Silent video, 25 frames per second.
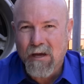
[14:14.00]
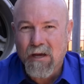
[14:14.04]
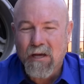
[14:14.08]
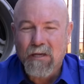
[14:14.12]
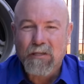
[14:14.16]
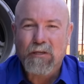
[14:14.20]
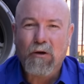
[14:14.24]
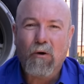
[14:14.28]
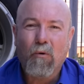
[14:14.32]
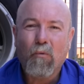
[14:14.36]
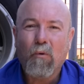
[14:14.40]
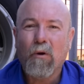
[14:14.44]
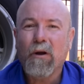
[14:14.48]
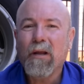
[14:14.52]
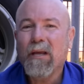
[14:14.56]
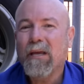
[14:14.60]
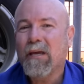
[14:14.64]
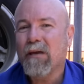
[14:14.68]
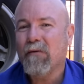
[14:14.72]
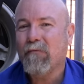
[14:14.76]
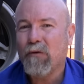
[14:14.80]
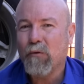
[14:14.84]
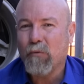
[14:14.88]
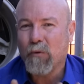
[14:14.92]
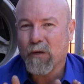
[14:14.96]
So I want to
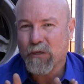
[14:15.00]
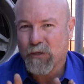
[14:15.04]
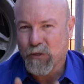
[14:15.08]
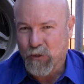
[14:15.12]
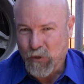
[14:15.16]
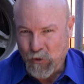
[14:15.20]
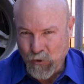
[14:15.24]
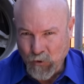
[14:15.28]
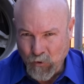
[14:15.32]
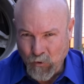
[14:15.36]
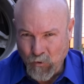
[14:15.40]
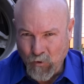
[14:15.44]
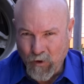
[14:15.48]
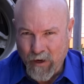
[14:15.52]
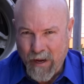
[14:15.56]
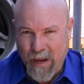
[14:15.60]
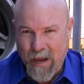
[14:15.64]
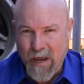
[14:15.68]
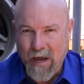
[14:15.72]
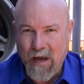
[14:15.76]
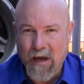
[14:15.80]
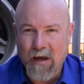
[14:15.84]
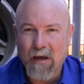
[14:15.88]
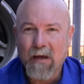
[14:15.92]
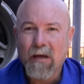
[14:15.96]
give you a tool
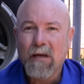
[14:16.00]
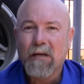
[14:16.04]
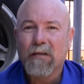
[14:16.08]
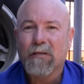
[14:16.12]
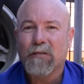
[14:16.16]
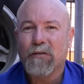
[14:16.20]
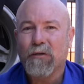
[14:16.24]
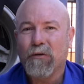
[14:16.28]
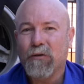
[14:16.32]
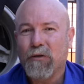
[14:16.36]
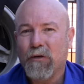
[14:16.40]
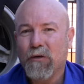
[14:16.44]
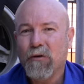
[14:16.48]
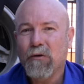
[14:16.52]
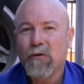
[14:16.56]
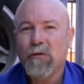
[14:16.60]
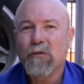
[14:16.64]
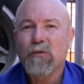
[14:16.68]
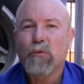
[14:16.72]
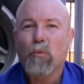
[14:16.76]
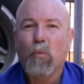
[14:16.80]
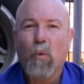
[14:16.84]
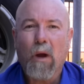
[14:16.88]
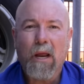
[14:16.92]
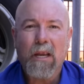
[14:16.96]
now to
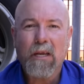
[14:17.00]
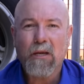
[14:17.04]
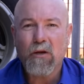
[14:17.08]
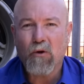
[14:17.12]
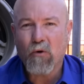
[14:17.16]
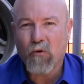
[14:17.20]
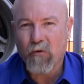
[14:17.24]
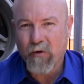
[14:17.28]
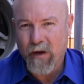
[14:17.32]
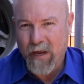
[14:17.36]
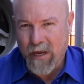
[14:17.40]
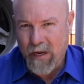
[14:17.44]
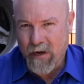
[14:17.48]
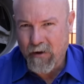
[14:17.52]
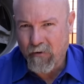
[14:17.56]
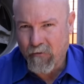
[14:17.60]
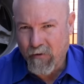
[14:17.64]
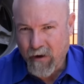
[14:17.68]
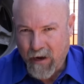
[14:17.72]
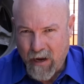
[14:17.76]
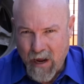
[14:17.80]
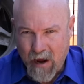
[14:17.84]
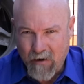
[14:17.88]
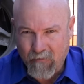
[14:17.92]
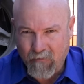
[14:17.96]
use when you're in a
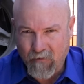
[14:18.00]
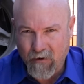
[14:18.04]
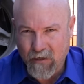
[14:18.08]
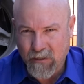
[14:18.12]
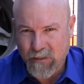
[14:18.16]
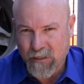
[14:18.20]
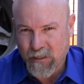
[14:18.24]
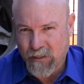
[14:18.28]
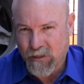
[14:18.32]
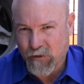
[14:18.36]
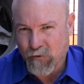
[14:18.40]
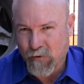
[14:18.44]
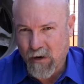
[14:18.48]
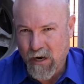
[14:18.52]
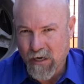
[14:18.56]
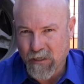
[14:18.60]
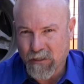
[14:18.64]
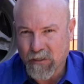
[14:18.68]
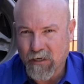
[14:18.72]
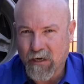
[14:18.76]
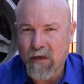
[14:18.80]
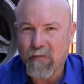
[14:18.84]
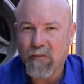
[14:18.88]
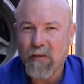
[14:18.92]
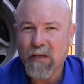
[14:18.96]
recovery
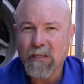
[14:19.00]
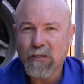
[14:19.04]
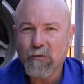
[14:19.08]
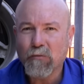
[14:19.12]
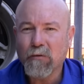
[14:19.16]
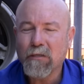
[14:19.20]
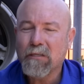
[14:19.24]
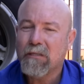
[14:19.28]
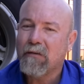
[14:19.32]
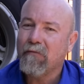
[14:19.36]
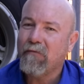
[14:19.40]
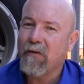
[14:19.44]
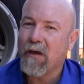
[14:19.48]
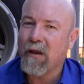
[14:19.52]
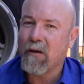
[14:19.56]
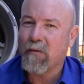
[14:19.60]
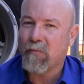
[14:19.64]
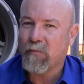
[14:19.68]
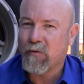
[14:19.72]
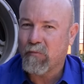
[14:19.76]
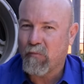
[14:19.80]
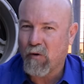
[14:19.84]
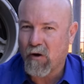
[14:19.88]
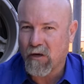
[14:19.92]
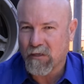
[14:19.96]
situation. And this was
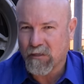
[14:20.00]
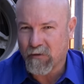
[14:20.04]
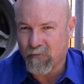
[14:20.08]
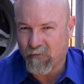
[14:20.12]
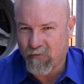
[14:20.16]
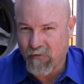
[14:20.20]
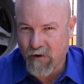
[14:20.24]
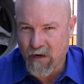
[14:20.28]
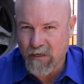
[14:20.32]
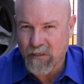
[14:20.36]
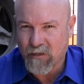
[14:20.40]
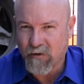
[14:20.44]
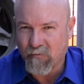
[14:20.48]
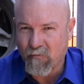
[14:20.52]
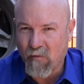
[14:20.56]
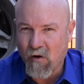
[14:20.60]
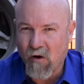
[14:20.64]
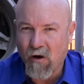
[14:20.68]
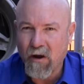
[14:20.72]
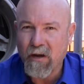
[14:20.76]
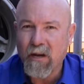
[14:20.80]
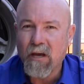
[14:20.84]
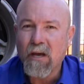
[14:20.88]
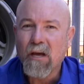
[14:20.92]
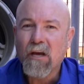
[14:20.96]
developed by some friends of
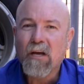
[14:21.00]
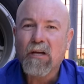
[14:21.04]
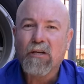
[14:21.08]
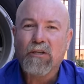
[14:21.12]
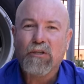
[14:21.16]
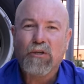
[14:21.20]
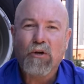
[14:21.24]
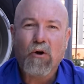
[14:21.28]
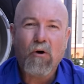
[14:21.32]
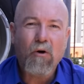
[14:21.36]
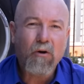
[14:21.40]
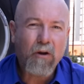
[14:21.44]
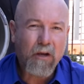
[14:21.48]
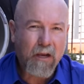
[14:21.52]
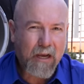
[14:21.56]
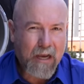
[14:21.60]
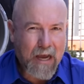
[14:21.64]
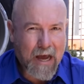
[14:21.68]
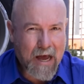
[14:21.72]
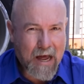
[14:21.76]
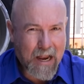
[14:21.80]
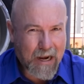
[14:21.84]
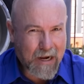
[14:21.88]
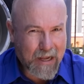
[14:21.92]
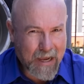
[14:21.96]
mine, John and
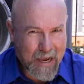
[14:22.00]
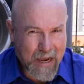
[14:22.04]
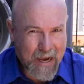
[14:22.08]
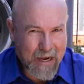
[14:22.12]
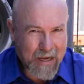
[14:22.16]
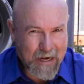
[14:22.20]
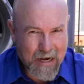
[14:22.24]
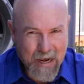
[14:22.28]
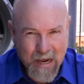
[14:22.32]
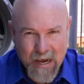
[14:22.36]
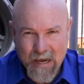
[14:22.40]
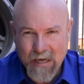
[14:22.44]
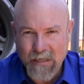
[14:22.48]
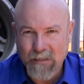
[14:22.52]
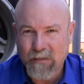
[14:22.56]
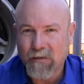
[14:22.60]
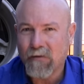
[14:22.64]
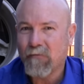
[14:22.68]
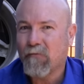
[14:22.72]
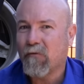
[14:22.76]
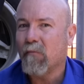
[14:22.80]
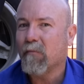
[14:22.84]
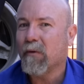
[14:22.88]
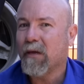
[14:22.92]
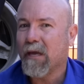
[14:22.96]
Carl Eggenhausen
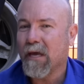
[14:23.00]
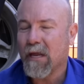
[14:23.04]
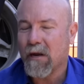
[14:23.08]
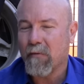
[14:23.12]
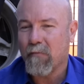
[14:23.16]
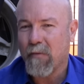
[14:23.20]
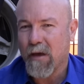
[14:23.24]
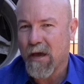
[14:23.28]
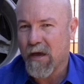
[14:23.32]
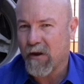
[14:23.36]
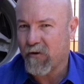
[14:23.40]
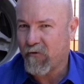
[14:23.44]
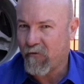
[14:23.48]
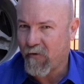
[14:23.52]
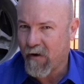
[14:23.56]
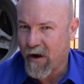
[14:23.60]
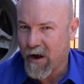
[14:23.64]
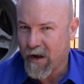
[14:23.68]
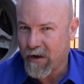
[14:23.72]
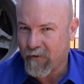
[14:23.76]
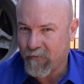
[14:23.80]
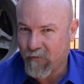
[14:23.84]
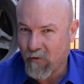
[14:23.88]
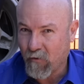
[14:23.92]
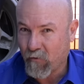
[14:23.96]
from Get About
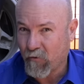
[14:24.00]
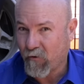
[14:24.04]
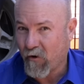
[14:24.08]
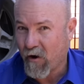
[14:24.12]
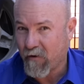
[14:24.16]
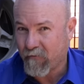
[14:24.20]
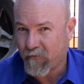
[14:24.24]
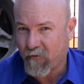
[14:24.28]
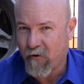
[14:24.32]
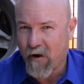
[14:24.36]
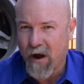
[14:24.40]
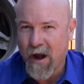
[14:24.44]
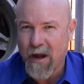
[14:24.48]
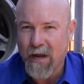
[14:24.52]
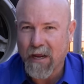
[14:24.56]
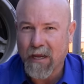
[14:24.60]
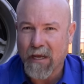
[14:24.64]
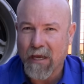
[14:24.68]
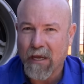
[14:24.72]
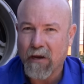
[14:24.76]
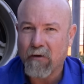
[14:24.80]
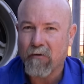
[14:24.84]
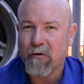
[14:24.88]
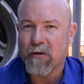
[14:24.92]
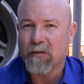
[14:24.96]
Four-Wheel Drive Training
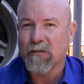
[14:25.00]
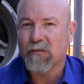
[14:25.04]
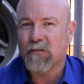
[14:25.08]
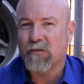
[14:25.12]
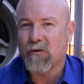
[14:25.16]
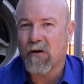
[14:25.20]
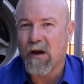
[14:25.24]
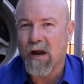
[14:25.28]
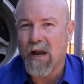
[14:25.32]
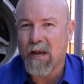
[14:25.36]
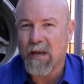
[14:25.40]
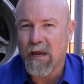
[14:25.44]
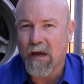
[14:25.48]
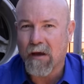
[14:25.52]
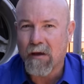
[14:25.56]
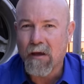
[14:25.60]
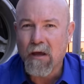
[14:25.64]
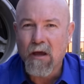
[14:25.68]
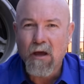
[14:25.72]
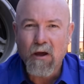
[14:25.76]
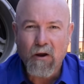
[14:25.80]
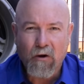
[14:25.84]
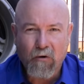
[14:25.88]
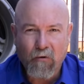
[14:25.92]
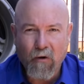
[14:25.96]
here in Australia.
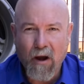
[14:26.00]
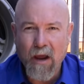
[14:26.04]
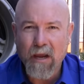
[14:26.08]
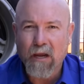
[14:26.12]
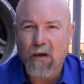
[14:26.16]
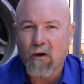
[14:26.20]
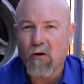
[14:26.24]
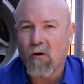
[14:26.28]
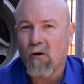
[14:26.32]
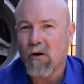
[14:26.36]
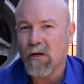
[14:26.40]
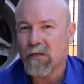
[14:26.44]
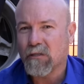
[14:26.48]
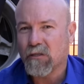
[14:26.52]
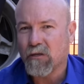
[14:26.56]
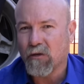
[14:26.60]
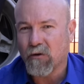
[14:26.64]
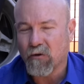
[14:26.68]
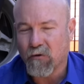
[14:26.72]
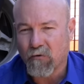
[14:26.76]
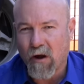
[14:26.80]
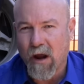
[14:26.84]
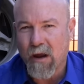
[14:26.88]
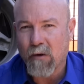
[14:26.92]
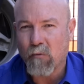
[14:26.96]
Great guys, do
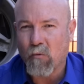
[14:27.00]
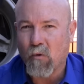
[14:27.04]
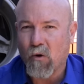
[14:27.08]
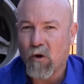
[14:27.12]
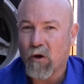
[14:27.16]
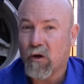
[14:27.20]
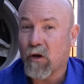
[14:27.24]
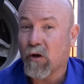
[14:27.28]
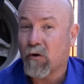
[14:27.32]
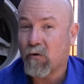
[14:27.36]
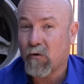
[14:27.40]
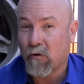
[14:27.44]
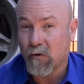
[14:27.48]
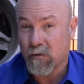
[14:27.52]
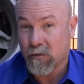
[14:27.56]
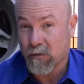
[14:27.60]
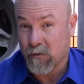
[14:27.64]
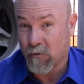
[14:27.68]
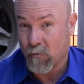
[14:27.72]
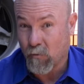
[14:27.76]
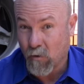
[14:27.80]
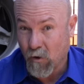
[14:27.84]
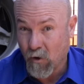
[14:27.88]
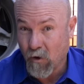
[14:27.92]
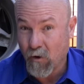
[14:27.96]
great work across
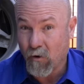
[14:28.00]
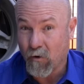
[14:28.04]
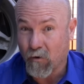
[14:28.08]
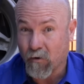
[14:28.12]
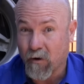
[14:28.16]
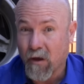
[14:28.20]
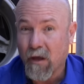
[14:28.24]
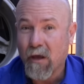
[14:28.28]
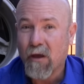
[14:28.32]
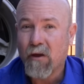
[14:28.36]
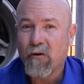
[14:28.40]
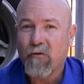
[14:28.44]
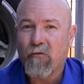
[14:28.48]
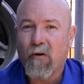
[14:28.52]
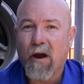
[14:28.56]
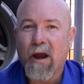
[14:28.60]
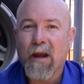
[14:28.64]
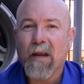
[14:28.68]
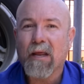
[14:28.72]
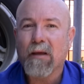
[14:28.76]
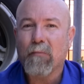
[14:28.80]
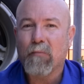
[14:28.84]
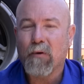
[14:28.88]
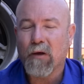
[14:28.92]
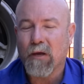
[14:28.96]
the world
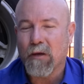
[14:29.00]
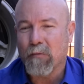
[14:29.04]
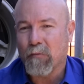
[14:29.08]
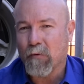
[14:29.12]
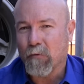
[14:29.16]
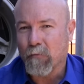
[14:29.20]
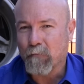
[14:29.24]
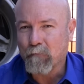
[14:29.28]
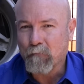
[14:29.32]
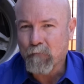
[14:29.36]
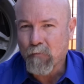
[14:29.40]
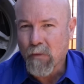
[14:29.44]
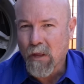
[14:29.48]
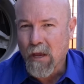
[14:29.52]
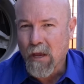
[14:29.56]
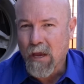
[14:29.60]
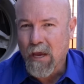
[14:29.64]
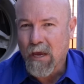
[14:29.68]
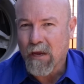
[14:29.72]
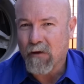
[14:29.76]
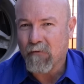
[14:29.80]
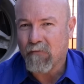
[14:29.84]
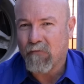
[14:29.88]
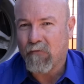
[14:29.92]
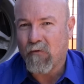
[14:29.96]
training people
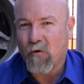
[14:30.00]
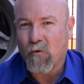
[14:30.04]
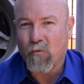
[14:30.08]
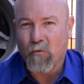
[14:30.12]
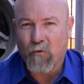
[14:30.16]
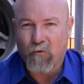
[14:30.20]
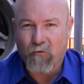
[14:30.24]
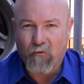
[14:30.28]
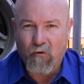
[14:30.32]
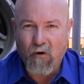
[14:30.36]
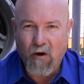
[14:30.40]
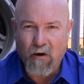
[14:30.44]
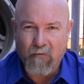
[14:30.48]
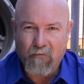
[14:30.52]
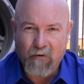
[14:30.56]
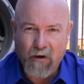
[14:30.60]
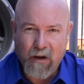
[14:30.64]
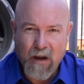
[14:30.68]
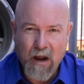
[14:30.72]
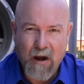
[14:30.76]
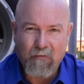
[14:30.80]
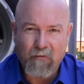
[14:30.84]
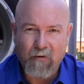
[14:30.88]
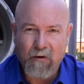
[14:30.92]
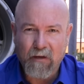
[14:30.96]
in four-wheel drive
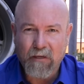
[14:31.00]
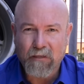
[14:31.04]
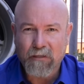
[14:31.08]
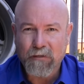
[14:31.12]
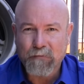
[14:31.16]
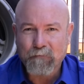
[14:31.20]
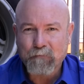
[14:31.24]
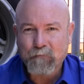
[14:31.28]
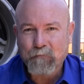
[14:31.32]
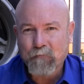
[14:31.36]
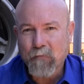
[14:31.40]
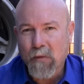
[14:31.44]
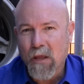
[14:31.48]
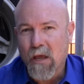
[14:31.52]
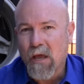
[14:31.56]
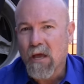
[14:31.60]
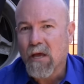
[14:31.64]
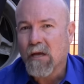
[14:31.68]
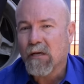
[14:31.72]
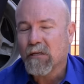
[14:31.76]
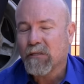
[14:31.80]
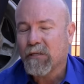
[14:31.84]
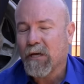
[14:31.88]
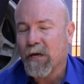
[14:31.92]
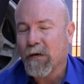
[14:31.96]
recoveries.
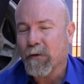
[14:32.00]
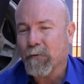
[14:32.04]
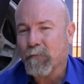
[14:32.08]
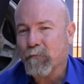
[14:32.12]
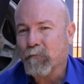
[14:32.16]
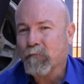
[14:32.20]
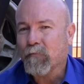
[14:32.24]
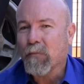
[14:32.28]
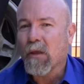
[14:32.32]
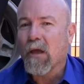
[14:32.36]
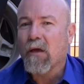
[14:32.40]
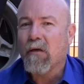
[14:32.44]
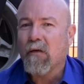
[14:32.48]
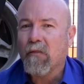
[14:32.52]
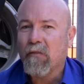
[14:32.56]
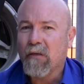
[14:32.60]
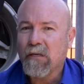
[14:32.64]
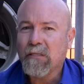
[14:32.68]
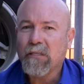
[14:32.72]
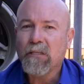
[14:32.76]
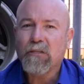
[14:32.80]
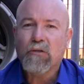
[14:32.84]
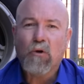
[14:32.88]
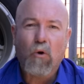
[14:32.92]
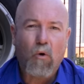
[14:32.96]
So
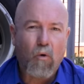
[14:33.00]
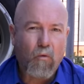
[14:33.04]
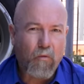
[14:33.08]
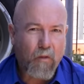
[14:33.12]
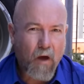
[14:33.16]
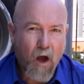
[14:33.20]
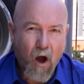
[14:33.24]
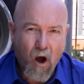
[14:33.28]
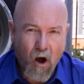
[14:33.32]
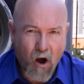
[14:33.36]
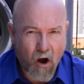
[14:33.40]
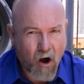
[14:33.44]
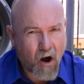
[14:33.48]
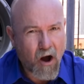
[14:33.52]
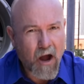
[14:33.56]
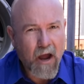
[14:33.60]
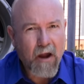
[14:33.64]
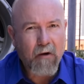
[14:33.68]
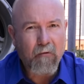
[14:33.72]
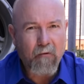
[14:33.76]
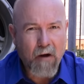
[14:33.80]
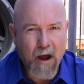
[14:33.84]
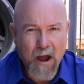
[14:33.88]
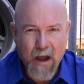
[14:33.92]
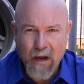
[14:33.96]
this is called the
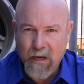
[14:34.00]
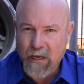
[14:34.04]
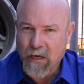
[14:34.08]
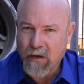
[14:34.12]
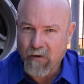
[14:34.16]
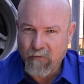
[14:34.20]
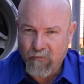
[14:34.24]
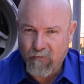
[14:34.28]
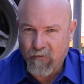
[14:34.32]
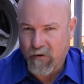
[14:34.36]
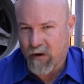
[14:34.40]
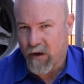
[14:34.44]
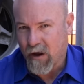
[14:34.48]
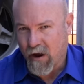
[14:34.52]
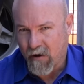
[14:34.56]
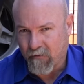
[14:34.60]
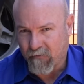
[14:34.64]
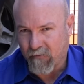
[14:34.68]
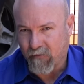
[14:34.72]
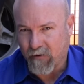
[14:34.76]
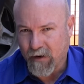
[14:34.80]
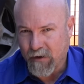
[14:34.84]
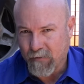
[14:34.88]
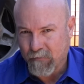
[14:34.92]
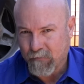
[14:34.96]
hierarchy of
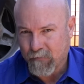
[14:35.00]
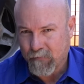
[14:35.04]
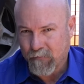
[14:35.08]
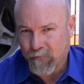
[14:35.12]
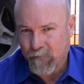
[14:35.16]
recovery.